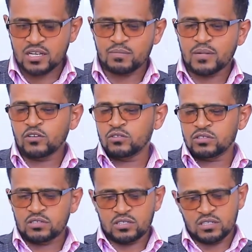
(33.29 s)
about
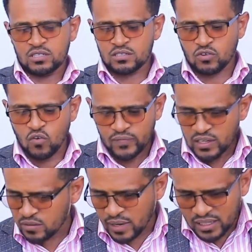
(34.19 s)

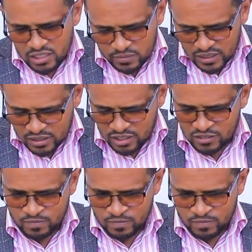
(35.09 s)
conflict management,